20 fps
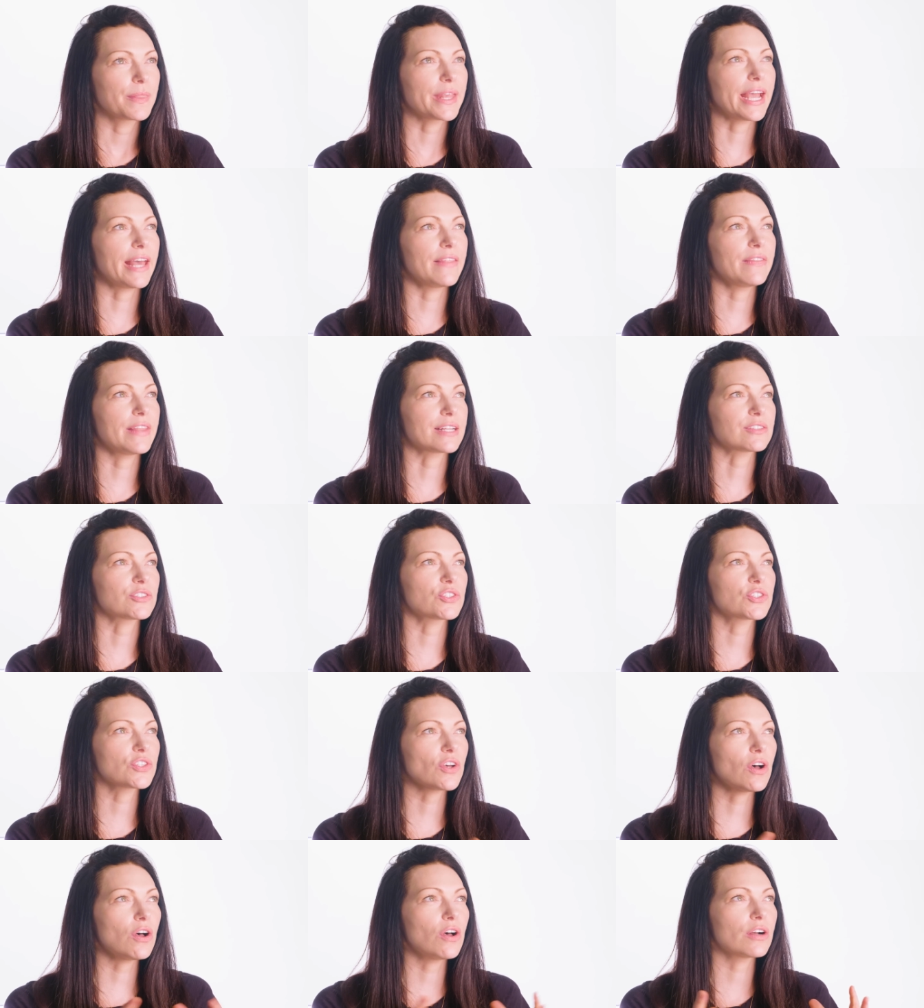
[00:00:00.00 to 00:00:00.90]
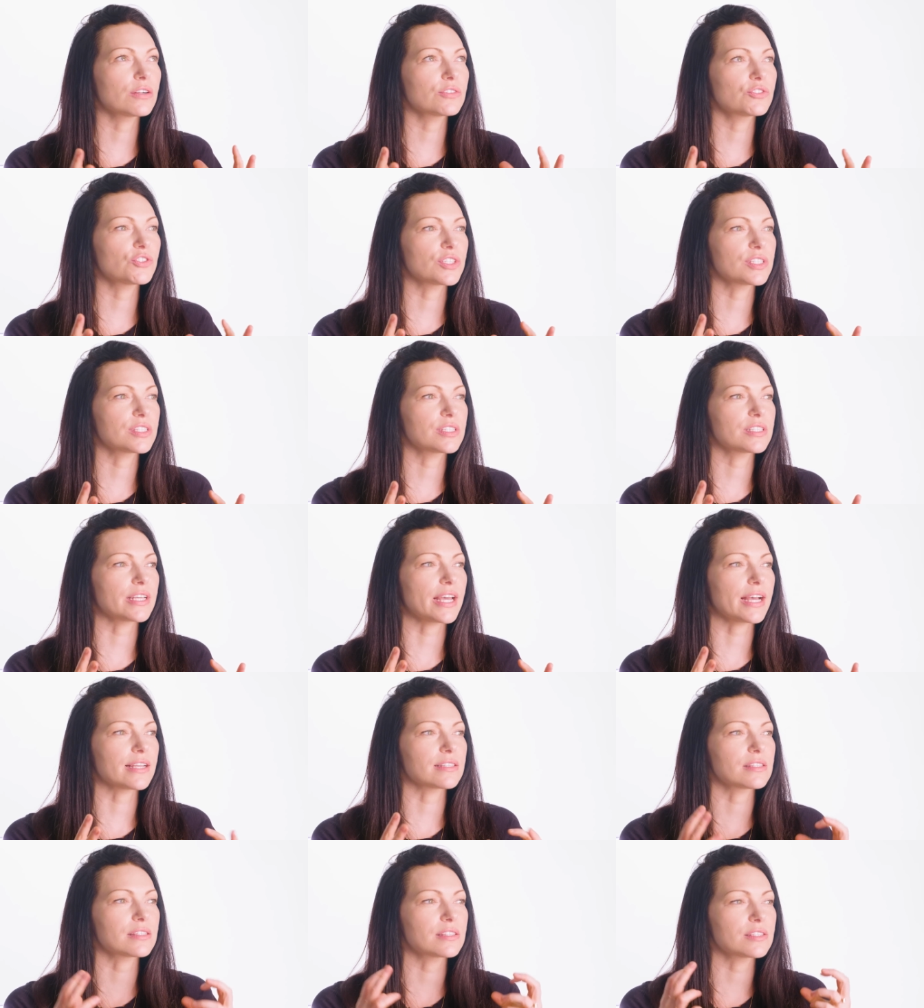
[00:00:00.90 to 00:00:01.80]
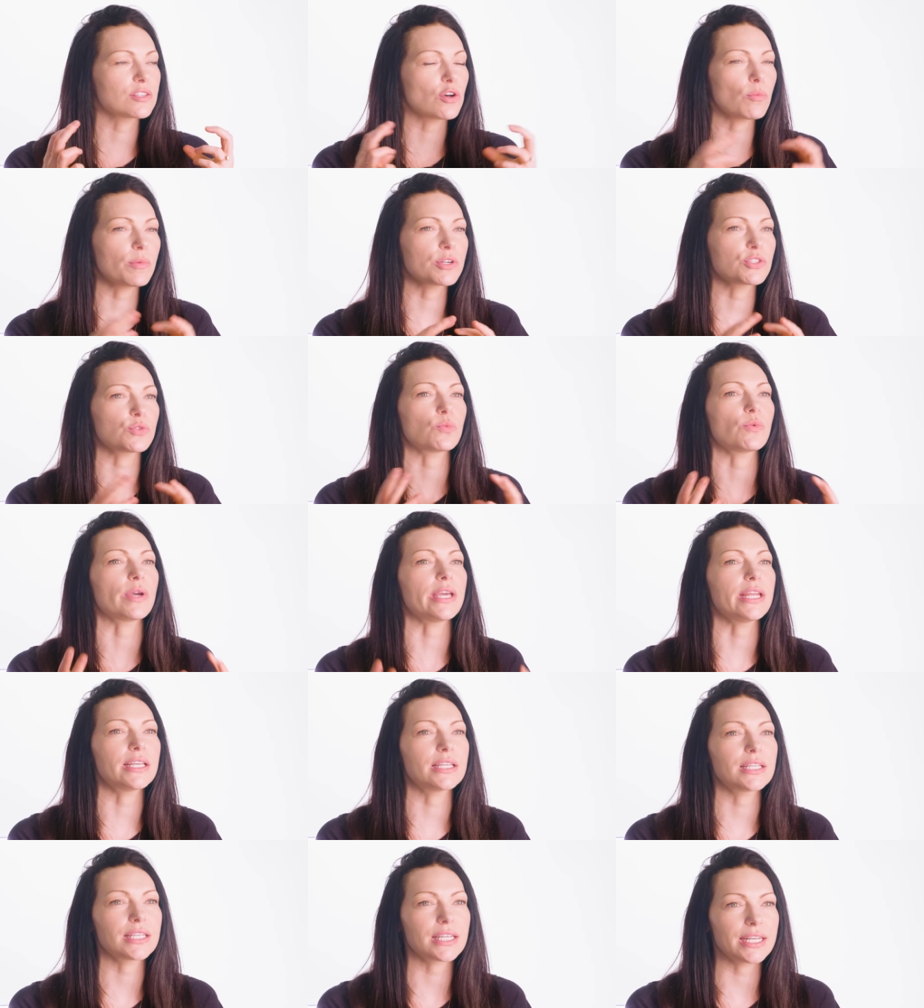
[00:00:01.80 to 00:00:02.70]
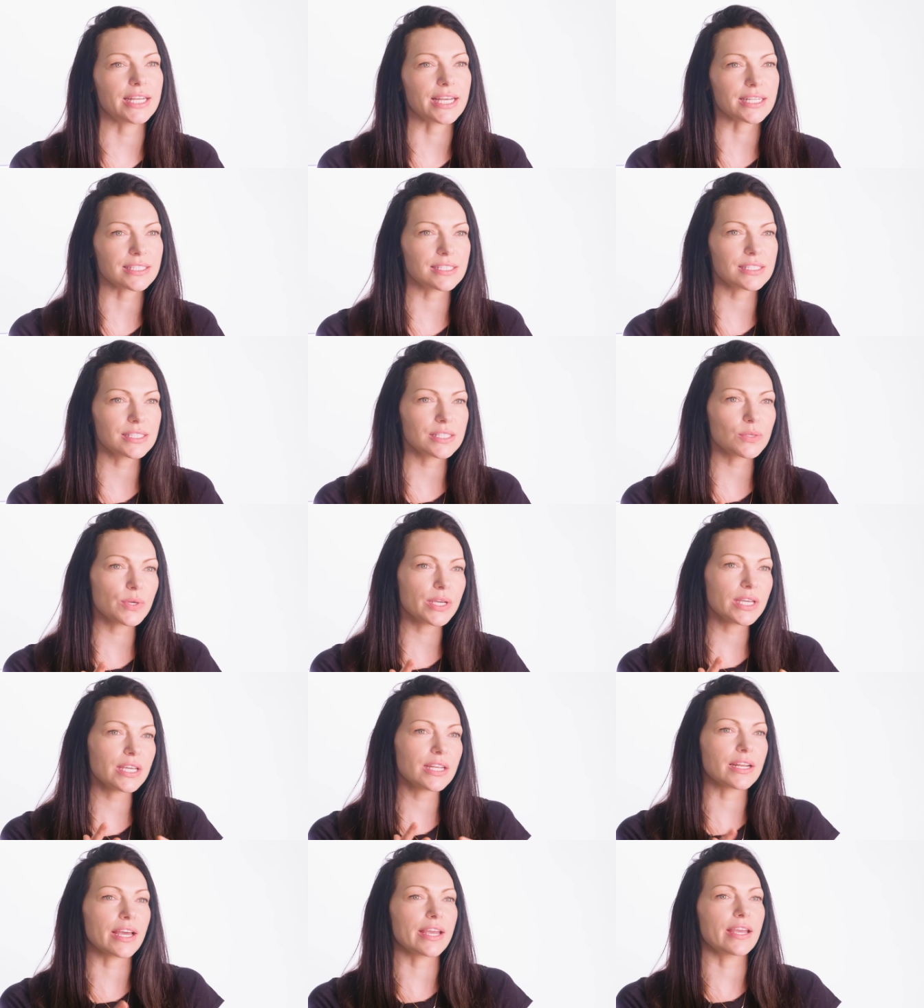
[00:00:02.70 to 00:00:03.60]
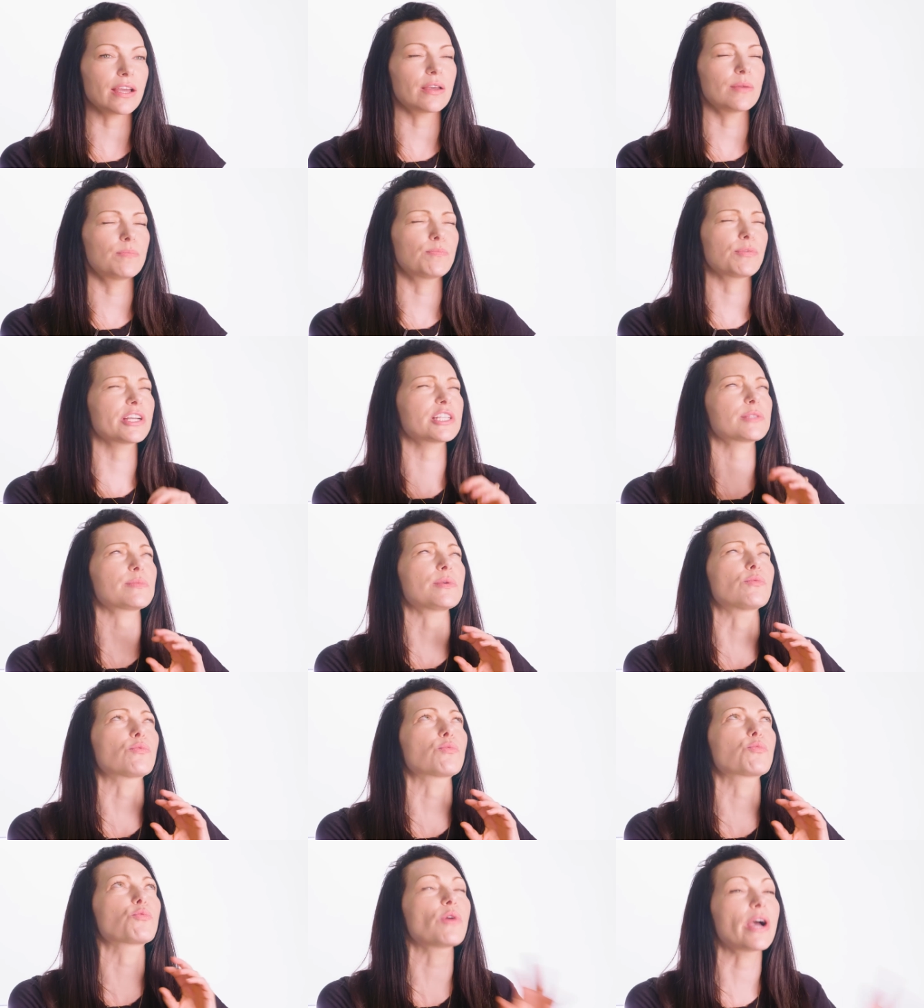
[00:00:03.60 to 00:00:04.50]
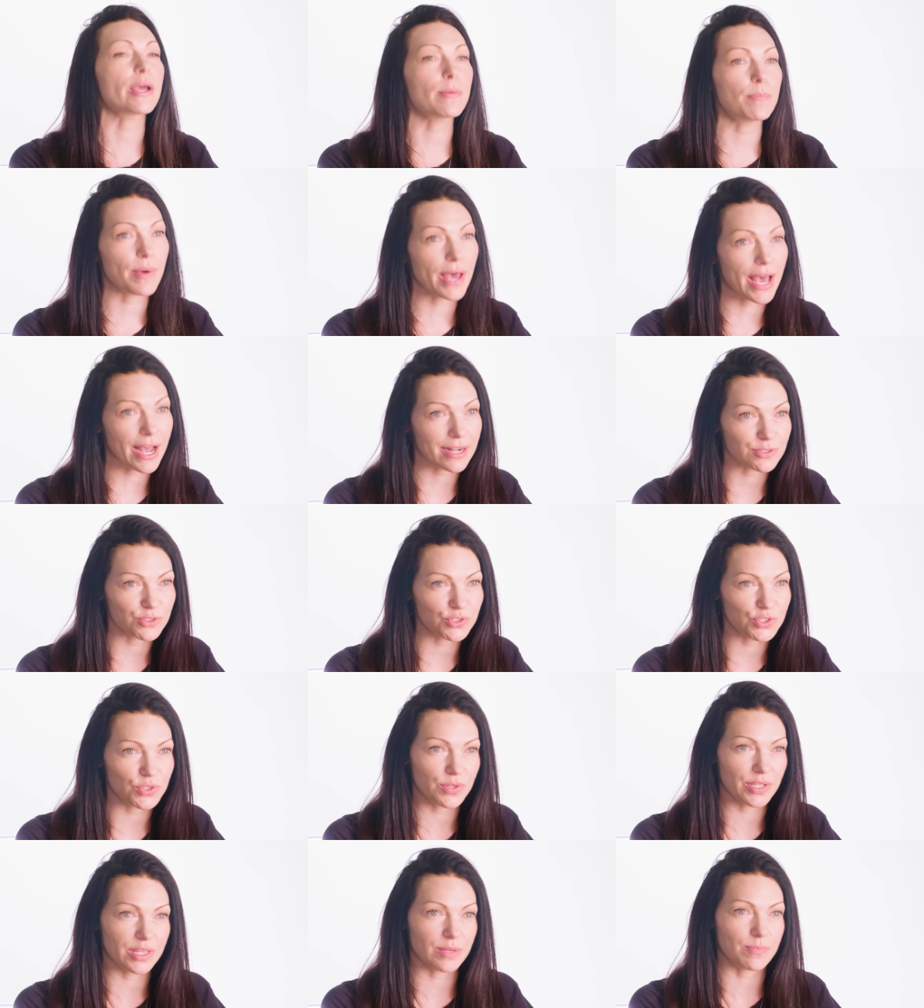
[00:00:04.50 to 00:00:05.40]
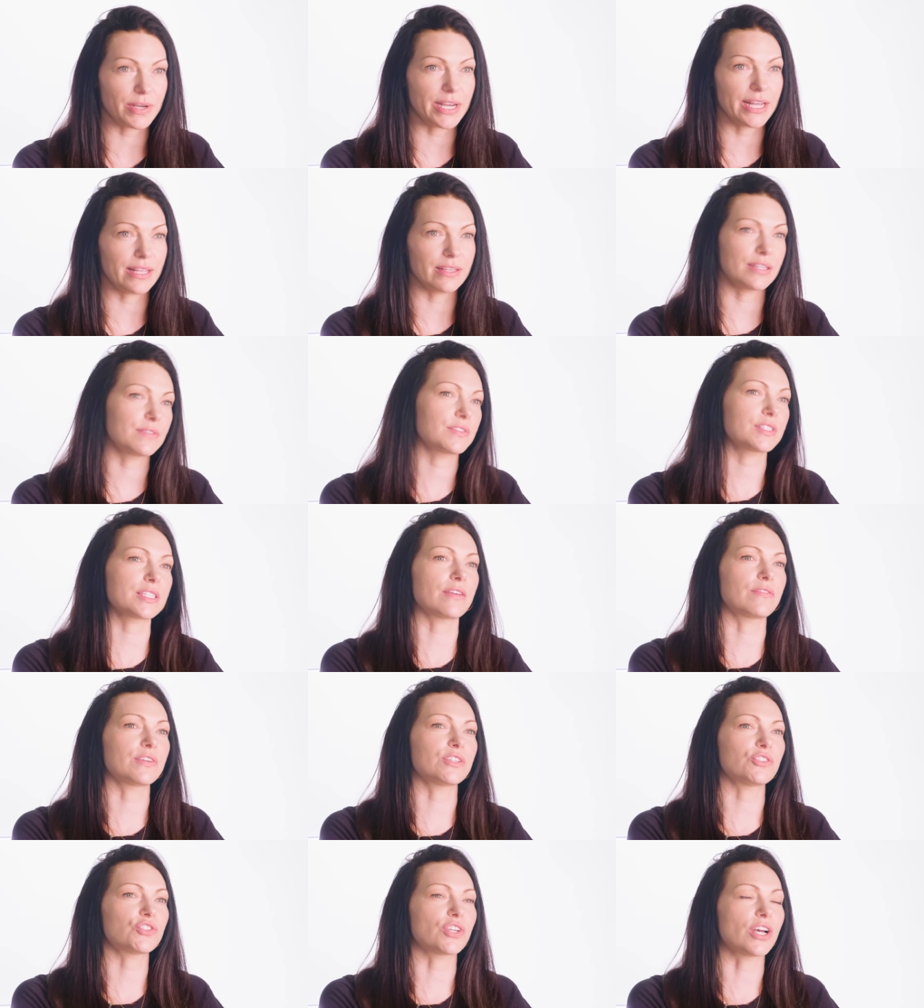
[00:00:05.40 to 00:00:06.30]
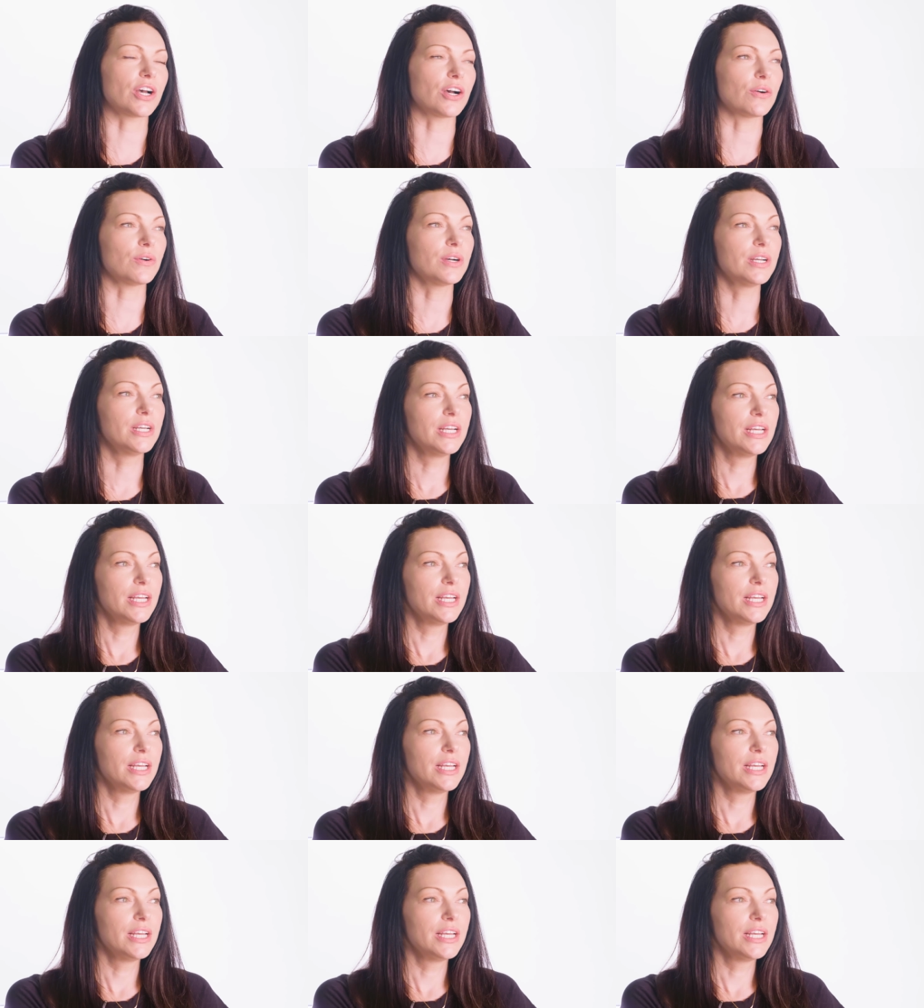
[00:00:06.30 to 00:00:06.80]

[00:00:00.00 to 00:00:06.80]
And that song just has so much weight connected to it. And I it brings me right back to shooting the pilot of 70 Show.